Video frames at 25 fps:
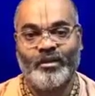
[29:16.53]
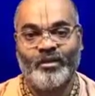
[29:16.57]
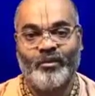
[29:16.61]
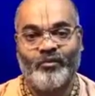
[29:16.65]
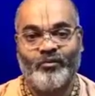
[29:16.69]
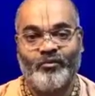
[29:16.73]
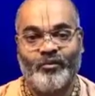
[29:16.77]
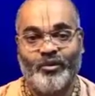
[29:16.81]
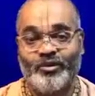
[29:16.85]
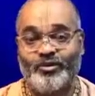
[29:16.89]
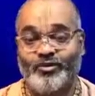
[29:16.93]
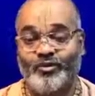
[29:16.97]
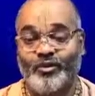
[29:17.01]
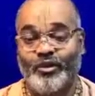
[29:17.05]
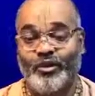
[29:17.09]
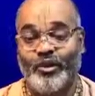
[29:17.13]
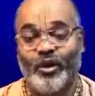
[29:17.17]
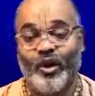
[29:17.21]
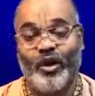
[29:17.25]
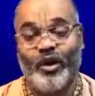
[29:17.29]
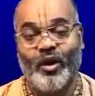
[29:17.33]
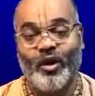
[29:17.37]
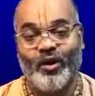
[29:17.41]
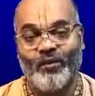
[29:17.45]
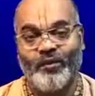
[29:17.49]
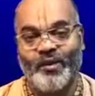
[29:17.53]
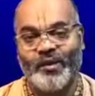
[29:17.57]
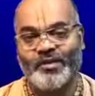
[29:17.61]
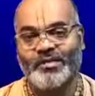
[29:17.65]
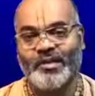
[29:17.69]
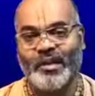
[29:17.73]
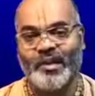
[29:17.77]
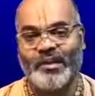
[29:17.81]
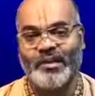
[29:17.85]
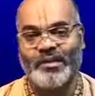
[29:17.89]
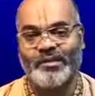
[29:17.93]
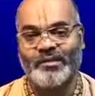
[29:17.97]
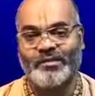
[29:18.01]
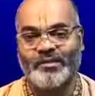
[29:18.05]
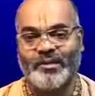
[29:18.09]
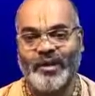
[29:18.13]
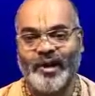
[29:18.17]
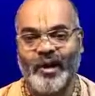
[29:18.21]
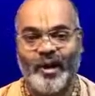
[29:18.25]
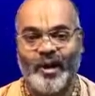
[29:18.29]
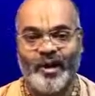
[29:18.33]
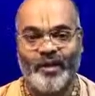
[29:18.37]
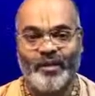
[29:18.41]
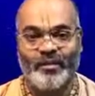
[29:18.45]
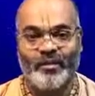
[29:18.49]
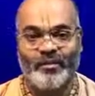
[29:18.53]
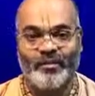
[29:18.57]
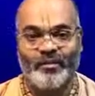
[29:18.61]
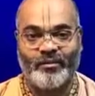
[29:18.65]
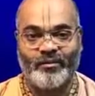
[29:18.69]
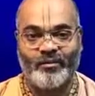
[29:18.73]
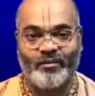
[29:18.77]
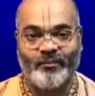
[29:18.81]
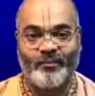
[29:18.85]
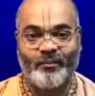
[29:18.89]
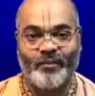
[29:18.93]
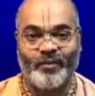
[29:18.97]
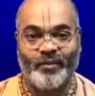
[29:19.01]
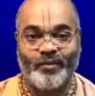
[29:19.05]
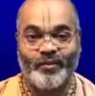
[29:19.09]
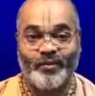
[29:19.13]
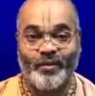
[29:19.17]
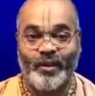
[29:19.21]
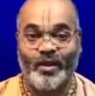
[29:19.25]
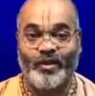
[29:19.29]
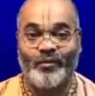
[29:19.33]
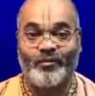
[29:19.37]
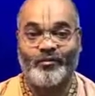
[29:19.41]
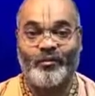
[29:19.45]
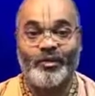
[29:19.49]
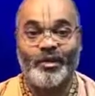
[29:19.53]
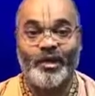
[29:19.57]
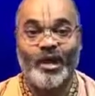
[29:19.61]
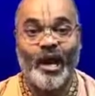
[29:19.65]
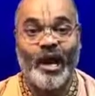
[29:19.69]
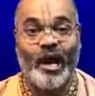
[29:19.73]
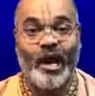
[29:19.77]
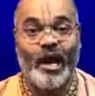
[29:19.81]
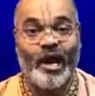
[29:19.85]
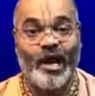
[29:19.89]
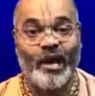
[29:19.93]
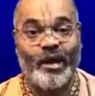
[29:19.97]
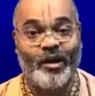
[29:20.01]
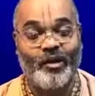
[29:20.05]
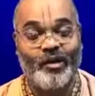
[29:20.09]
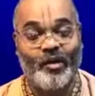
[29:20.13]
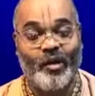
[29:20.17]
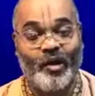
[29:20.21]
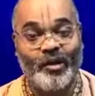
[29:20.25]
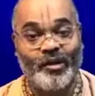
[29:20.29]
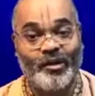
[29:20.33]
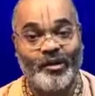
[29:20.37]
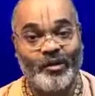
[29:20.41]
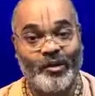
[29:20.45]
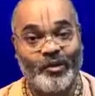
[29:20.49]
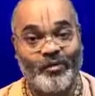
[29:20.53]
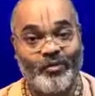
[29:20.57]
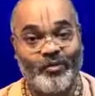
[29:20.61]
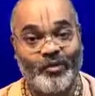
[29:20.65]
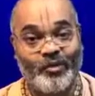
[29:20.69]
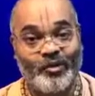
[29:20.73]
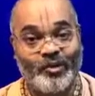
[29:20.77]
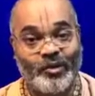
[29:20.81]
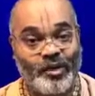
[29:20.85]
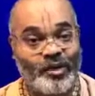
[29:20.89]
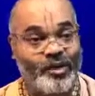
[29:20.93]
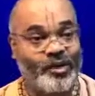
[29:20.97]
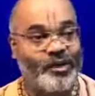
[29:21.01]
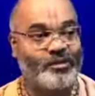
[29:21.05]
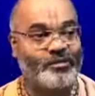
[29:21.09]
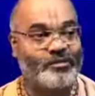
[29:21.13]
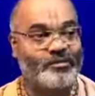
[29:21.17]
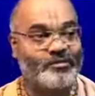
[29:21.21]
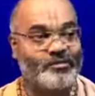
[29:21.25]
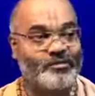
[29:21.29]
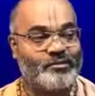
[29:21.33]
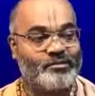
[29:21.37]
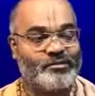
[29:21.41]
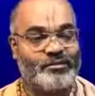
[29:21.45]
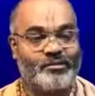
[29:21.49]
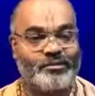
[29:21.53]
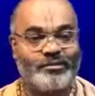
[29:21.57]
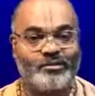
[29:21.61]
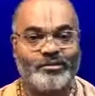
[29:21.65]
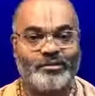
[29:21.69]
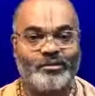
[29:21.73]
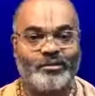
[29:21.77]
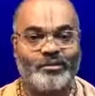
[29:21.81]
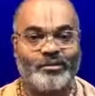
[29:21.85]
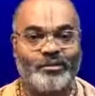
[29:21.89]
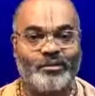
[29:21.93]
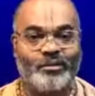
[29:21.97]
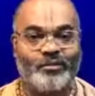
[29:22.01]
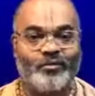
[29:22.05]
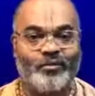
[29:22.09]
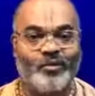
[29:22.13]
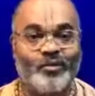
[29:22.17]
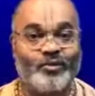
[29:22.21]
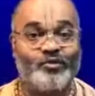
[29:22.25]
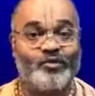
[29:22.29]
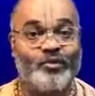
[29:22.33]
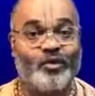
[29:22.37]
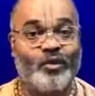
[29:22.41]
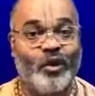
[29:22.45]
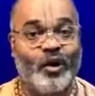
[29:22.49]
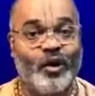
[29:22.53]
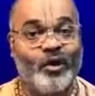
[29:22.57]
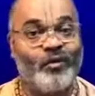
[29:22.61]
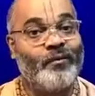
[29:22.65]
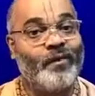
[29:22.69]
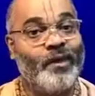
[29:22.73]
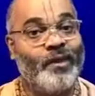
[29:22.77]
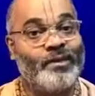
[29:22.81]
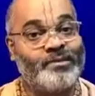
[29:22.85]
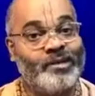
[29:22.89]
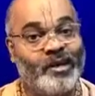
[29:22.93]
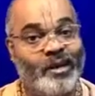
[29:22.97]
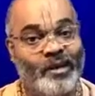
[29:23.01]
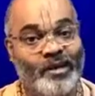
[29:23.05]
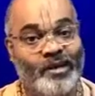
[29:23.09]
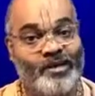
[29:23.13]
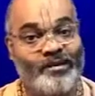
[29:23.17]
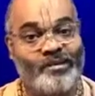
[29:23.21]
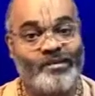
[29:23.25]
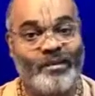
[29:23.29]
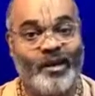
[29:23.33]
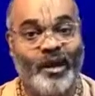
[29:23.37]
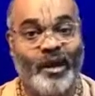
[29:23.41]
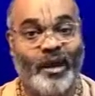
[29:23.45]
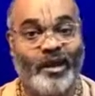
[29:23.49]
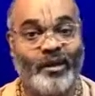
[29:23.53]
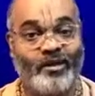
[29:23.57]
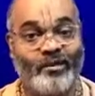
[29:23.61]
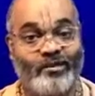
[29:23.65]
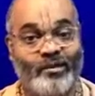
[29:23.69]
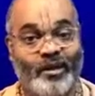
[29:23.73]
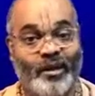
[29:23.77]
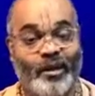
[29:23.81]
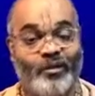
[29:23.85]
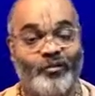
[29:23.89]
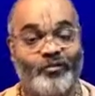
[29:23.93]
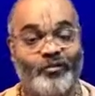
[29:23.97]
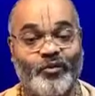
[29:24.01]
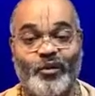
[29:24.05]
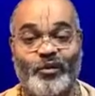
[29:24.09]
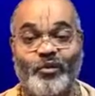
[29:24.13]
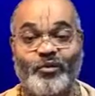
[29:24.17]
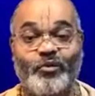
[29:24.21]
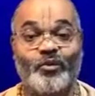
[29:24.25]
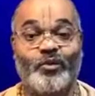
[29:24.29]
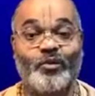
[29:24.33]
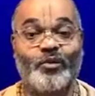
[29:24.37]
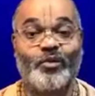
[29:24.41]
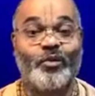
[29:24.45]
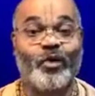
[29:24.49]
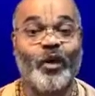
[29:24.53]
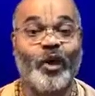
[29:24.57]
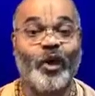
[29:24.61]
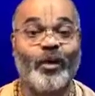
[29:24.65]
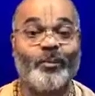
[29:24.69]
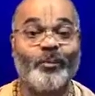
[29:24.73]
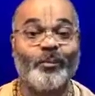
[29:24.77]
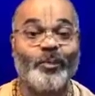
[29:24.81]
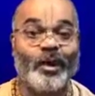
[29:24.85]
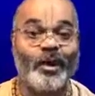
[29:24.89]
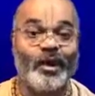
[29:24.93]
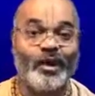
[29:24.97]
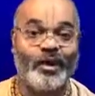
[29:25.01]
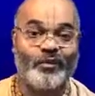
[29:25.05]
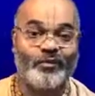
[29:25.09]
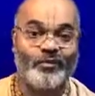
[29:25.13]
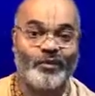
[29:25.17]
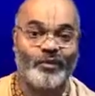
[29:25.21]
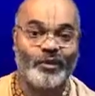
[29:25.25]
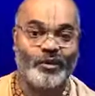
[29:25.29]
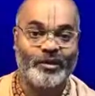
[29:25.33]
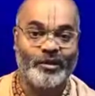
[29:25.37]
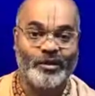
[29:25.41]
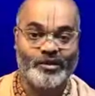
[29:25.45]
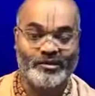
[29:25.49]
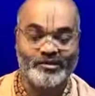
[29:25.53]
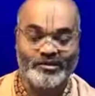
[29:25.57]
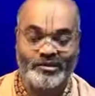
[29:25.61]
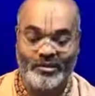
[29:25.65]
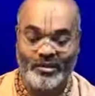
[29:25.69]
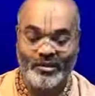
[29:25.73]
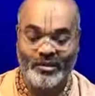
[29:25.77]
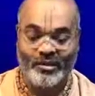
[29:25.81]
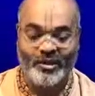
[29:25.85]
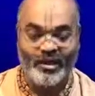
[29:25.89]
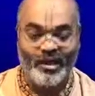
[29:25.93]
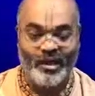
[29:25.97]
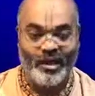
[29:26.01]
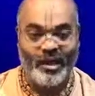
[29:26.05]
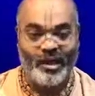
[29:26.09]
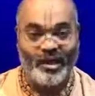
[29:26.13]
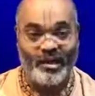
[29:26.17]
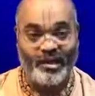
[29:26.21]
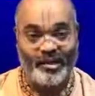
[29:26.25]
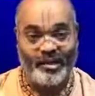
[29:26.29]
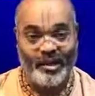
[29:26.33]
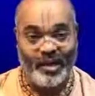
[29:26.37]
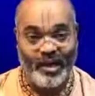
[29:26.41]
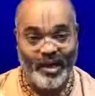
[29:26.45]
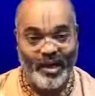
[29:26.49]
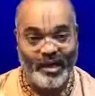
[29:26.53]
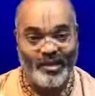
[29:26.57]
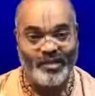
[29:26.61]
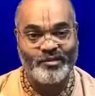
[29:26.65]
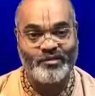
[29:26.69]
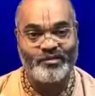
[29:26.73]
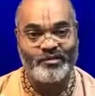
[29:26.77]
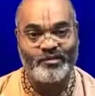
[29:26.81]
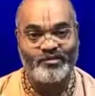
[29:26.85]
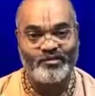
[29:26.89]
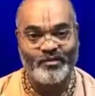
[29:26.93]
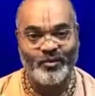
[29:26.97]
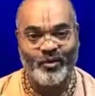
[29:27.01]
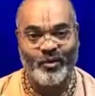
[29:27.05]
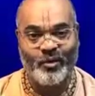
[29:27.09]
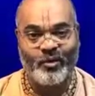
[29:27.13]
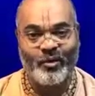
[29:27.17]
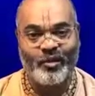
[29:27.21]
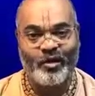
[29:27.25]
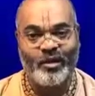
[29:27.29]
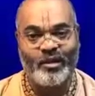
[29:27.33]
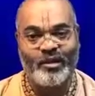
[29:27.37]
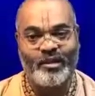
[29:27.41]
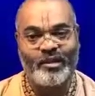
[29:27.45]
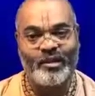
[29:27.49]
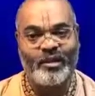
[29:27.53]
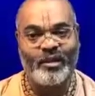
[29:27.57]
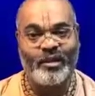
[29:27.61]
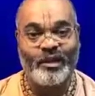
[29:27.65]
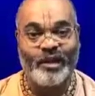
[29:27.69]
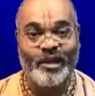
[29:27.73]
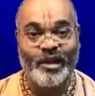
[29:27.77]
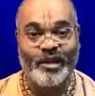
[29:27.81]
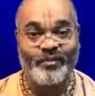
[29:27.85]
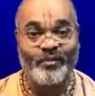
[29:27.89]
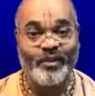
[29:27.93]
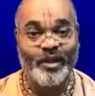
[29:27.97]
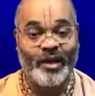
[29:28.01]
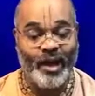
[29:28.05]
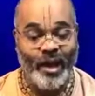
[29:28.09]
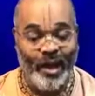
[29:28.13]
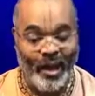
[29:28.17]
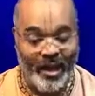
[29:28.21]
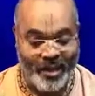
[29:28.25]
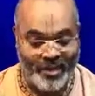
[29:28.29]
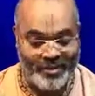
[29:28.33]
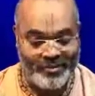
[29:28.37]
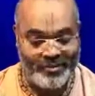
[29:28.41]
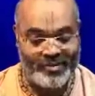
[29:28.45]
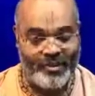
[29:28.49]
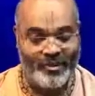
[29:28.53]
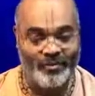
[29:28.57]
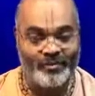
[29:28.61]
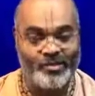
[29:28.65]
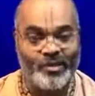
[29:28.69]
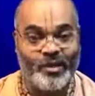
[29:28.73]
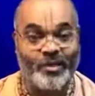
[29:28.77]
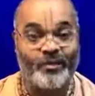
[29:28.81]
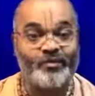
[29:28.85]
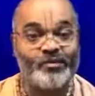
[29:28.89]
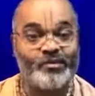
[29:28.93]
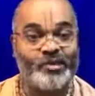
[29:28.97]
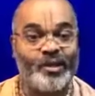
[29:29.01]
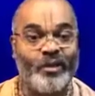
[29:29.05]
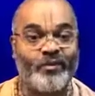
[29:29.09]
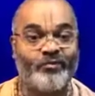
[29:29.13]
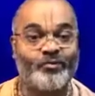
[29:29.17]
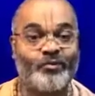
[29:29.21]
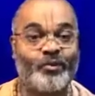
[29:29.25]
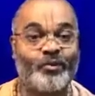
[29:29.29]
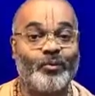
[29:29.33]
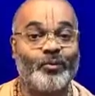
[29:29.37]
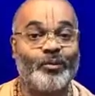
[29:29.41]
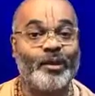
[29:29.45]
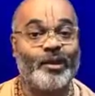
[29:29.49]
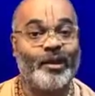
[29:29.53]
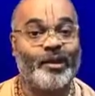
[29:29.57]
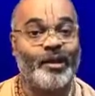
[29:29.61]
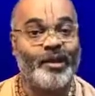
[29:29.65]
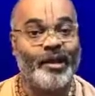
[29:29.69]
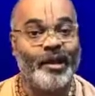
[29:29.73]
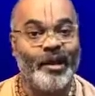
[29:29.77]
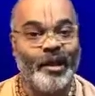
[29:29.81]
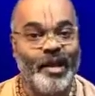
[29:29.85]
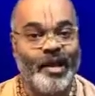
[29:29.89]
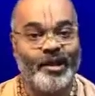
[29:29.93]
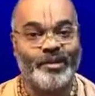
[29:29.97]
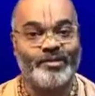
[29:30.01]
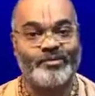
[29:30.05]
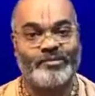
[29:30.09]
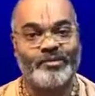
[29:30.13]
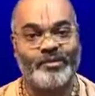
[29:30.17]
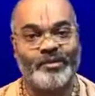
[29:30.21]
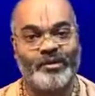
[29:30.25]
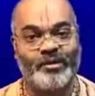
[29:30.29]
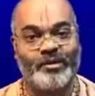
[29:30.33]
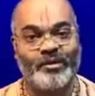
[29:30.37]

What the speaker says: We should always understand that we are not devotees. We should always understand that we could not be a devotees. A realized soul never accepts himself to be realized.